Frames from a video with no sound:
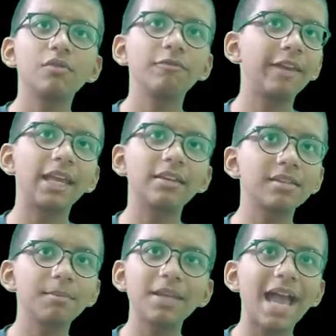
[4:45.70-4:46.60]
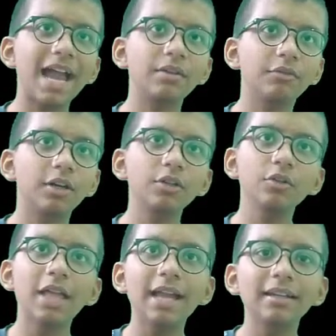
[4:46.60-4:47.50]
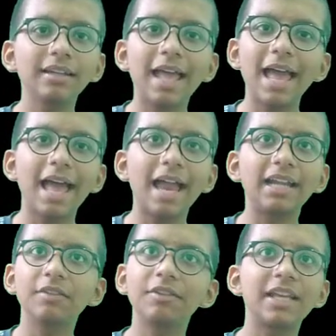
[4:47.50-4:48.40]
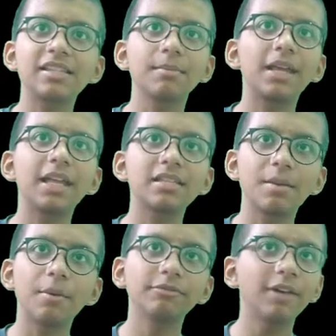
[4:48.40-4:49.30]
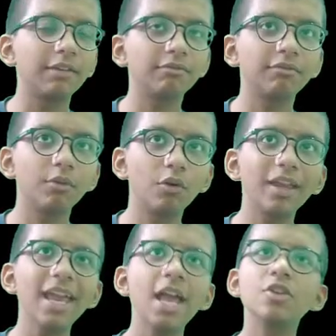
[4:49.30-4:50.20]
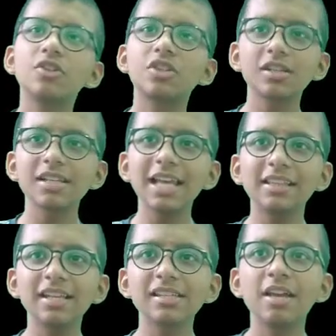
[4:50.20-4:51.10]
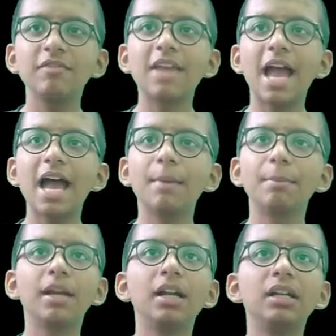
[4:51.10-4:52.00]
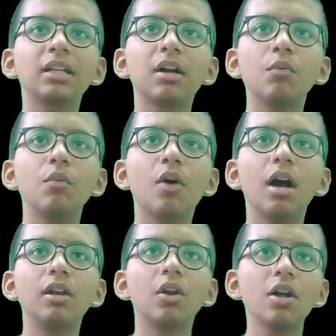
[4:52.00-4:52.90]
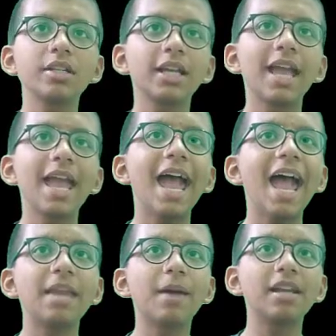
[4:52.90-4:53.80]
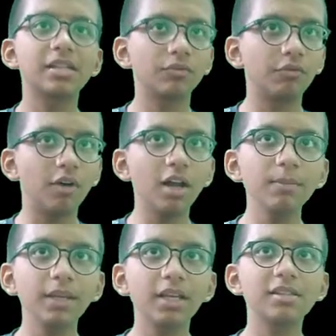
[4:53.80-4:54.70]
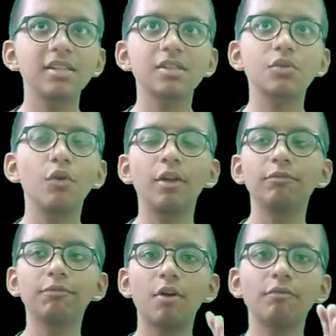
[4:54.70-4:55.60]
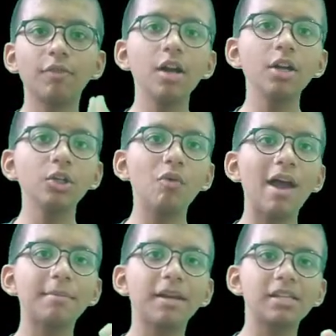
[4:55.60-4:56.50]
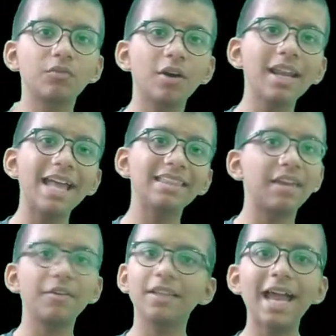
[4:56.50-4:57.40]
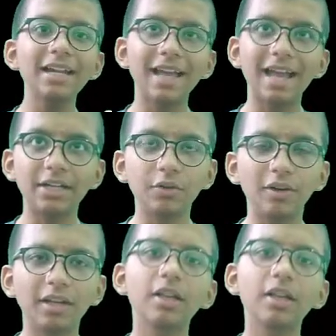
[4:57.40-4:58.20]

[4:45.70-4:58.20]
we can simply add 1 to that and we can simply get sum of 5. Okay, so just like this we have built one logic n minus 1 because it is going from 1 to n minus 1 and then we will add n to it.